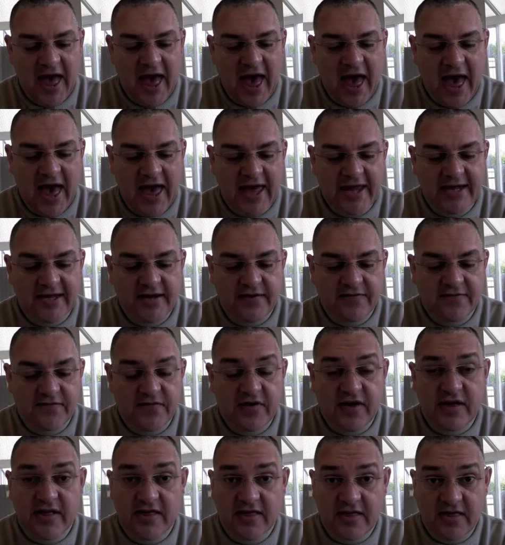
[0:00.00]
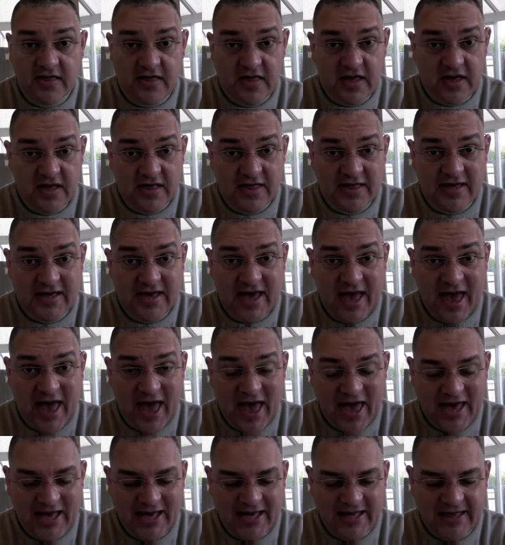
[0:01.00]
and verse
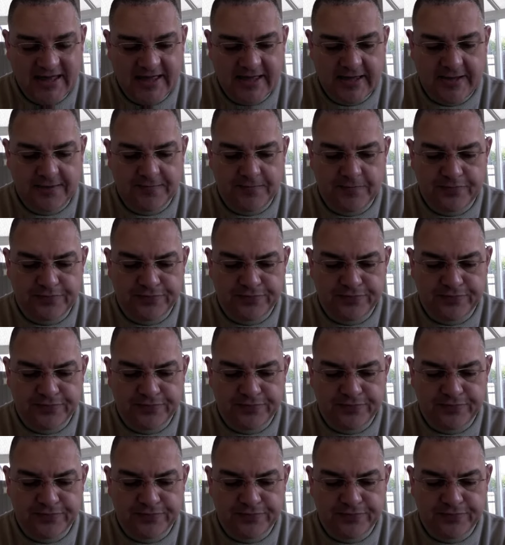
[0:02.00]
38.